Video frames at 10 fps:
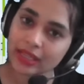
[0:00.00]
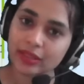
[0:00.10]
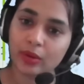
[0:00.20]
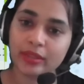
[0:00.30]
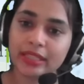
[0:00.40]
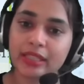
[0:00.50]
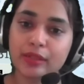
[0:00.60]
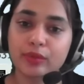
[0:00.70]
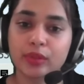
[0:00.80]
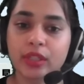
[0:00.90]

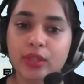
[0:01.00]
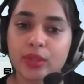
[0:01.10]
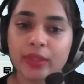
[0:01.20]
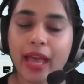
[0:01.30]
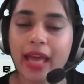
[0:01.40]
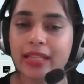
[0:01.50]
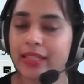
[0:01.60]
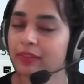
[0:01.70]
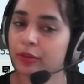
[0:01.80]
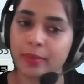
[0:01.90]
quantity for the growth and
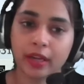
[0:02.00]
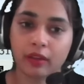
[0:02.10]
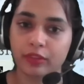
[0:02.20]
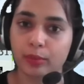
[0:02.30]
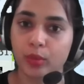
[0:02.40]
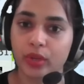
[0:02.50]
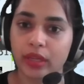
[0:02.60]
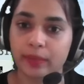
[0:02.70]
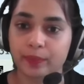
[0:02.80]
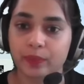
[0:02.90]
development of the body.